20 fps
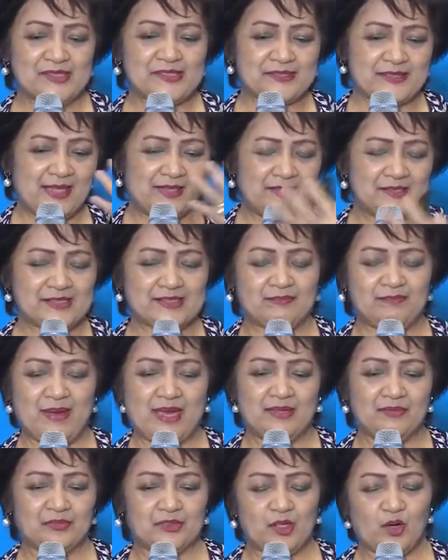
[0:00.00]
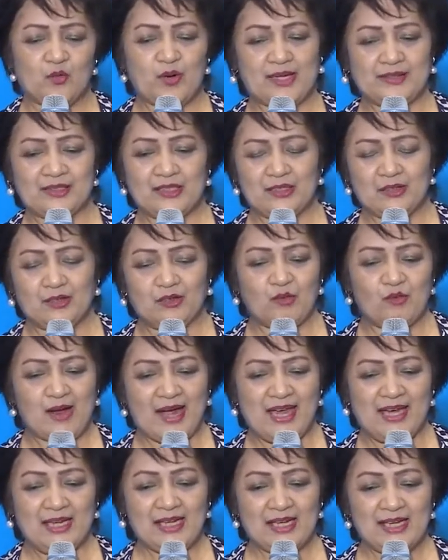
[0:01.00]
stayed in Spain for quite a long
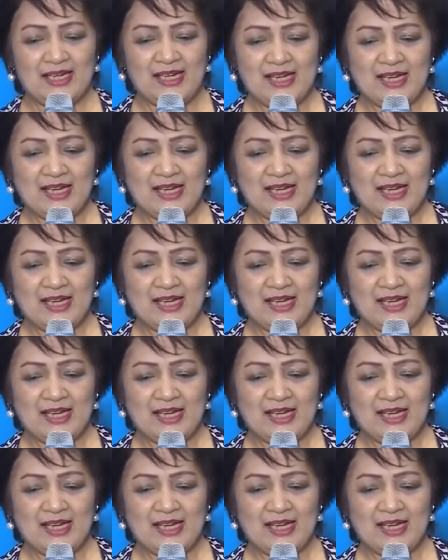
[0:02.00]
while.